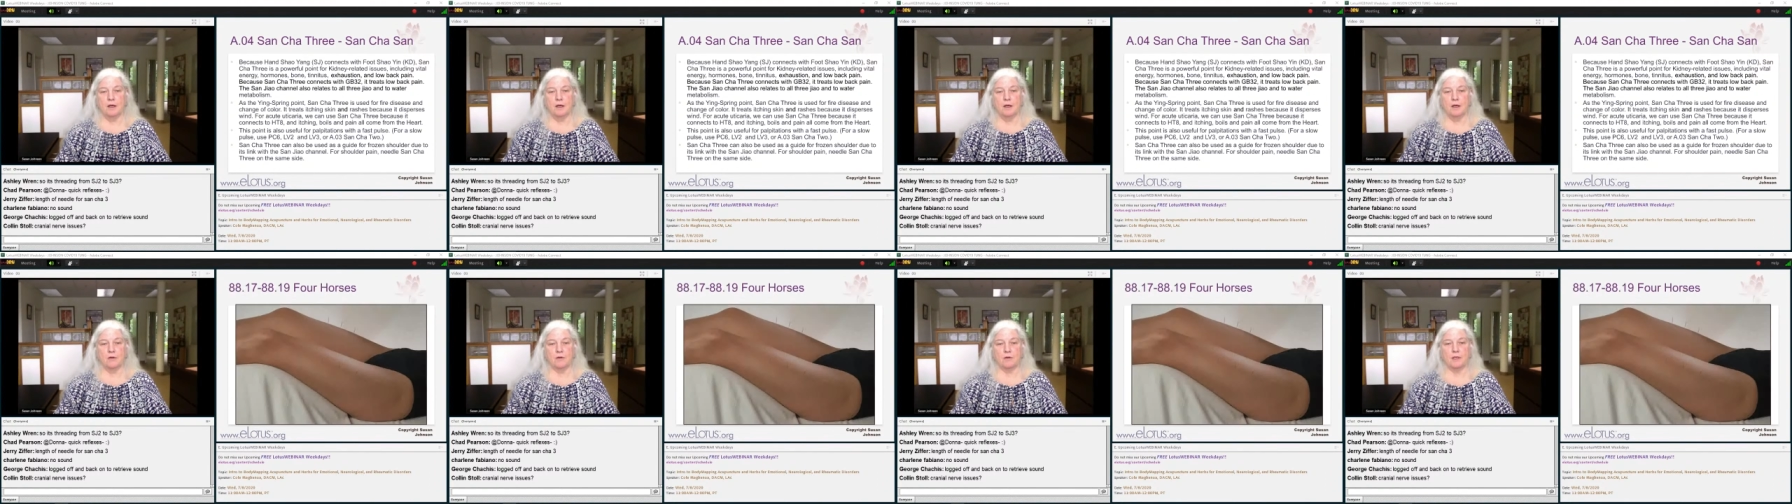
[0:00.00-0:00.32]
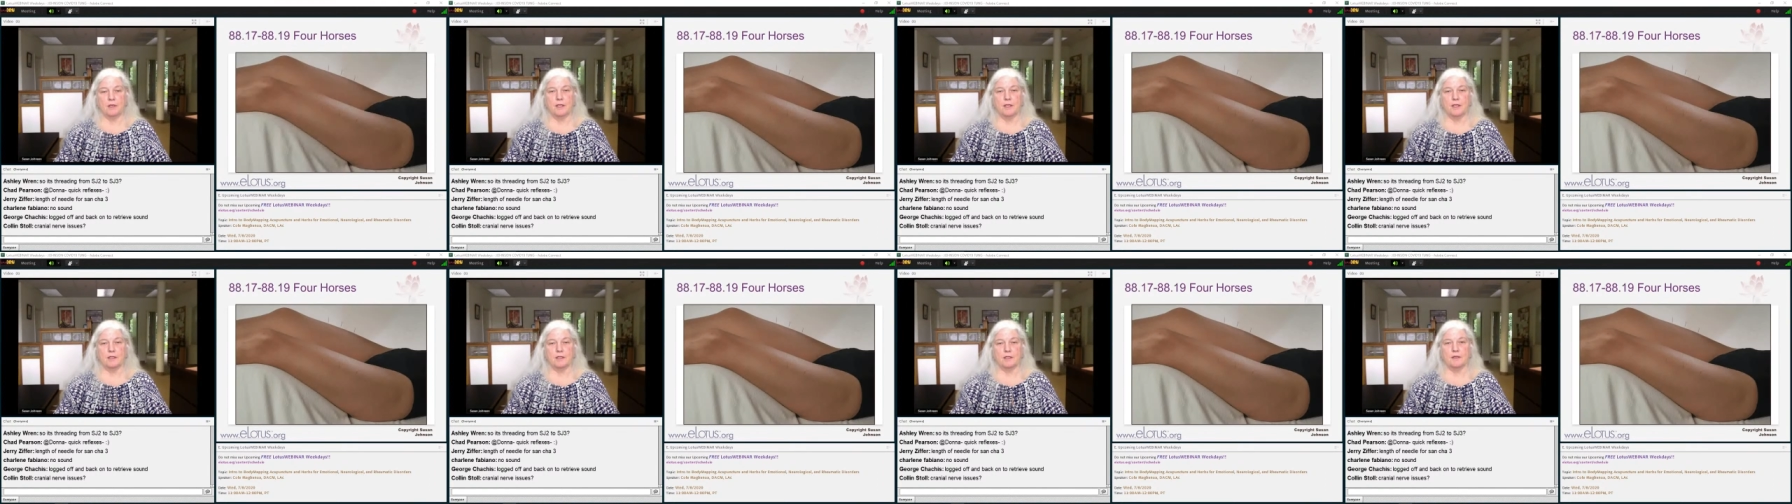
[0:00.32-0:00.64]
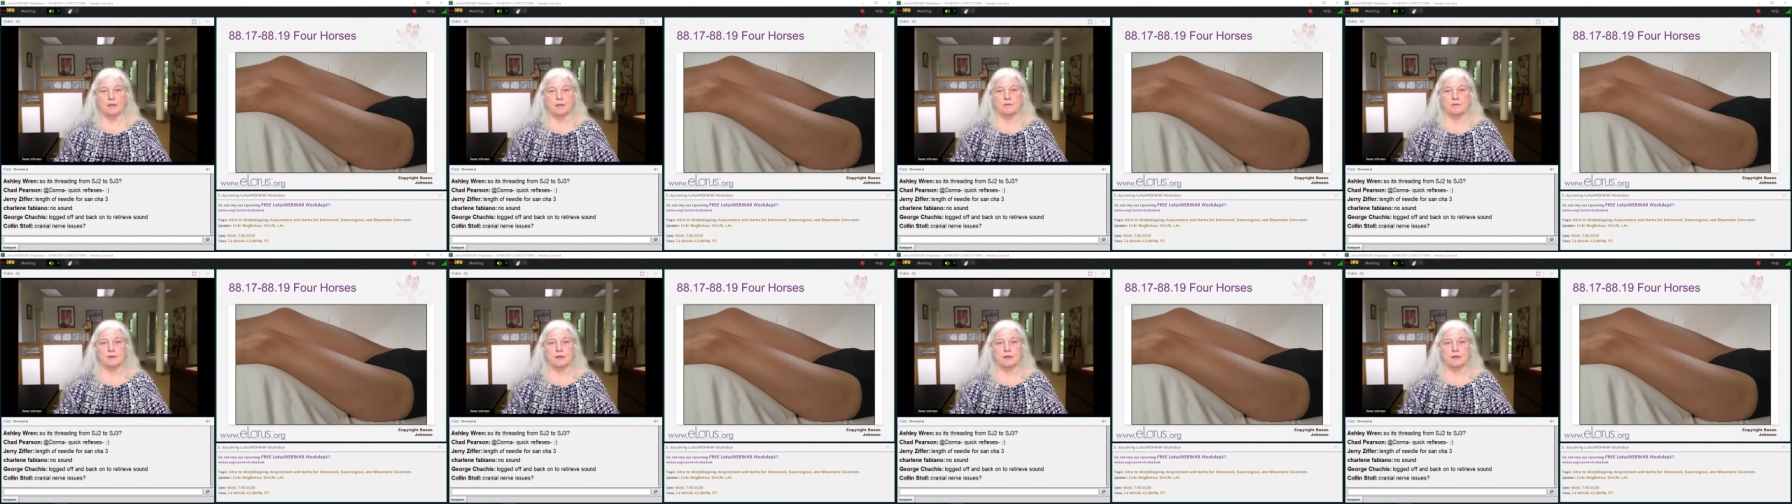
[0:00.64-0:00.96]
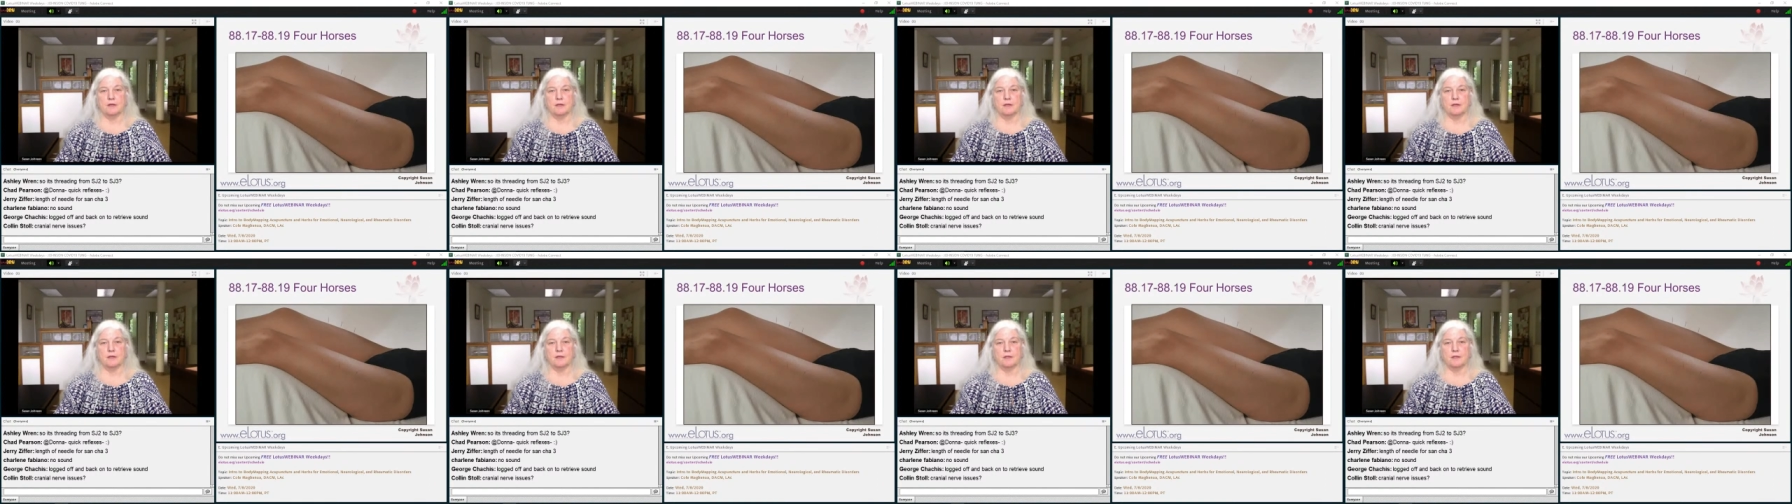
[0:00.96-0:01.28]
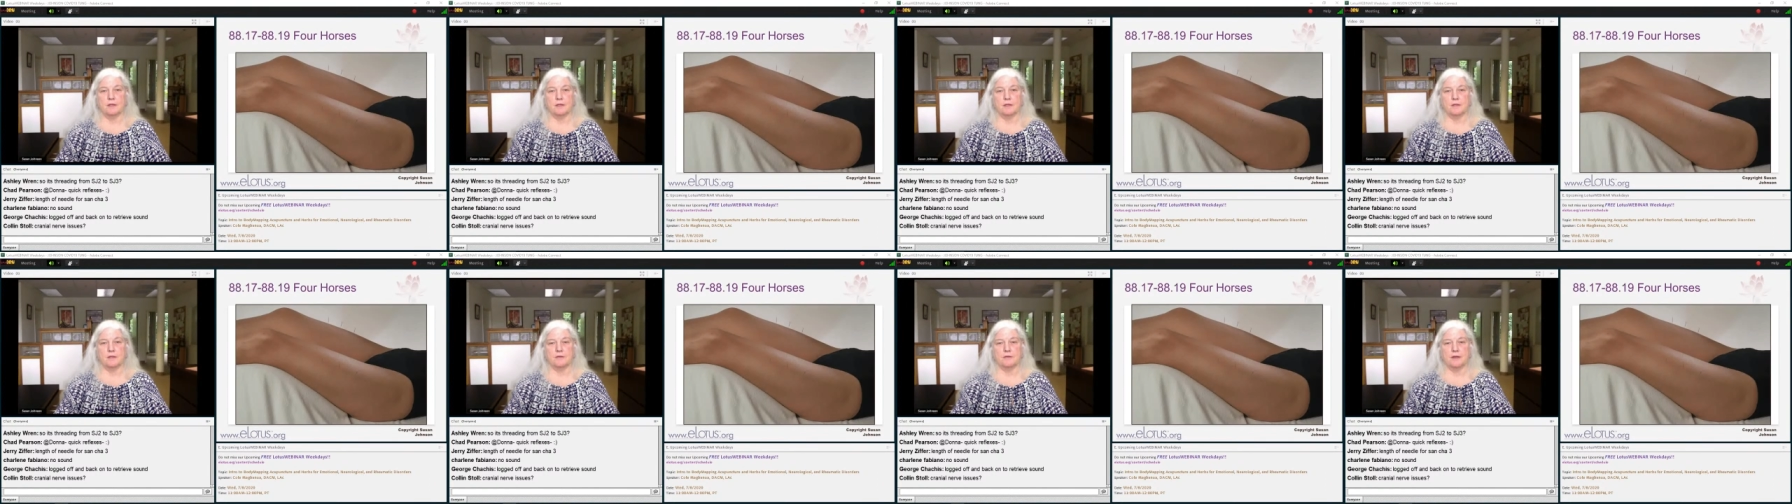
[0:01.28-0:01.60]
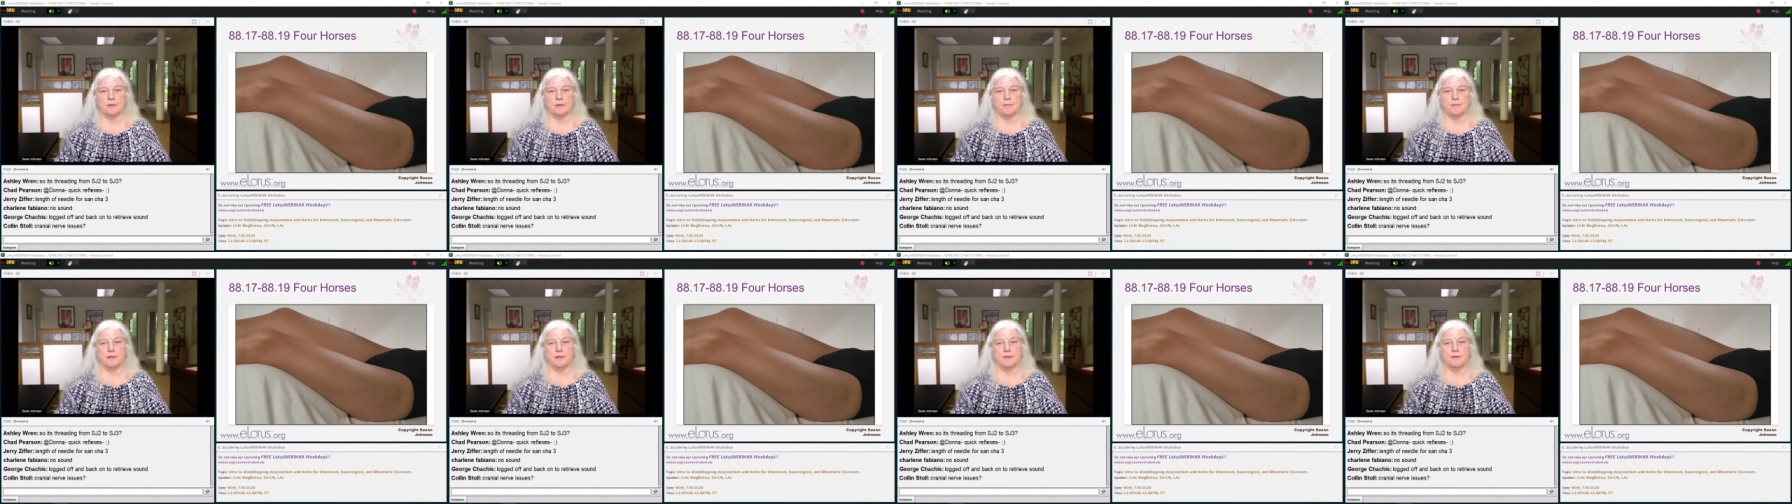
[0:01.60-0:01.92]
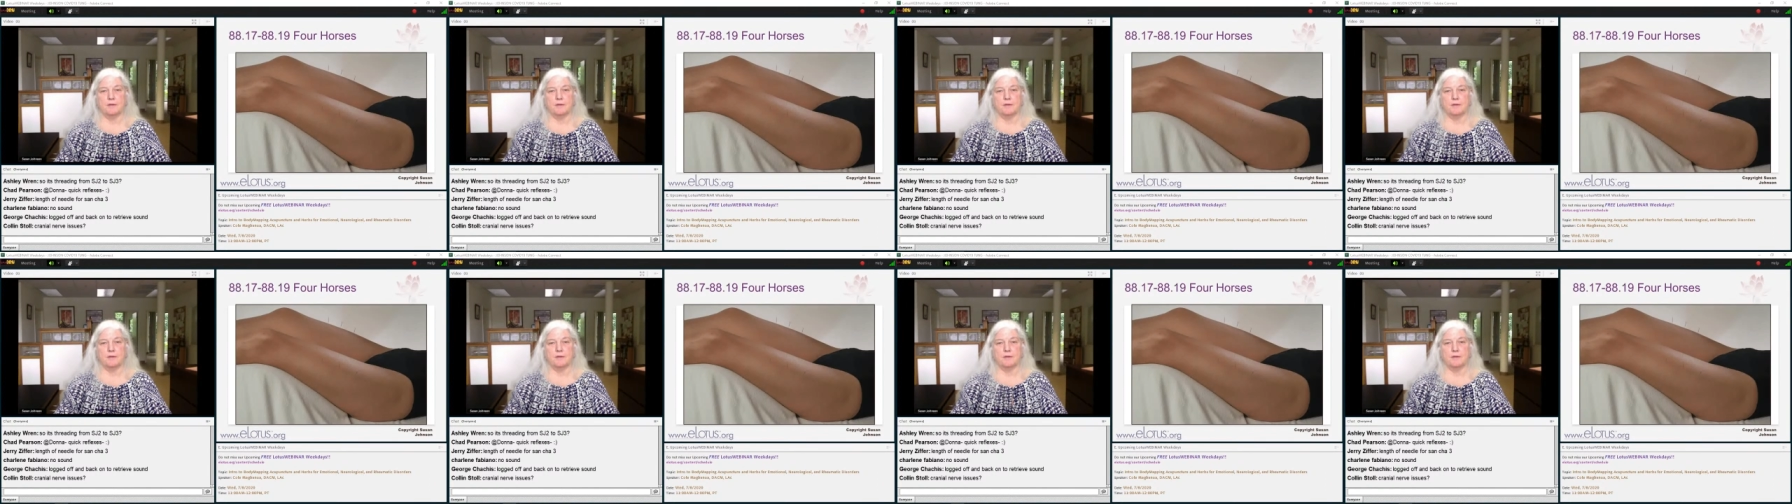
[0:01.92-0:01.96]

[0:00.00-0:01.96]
Okay, let's uh, let's come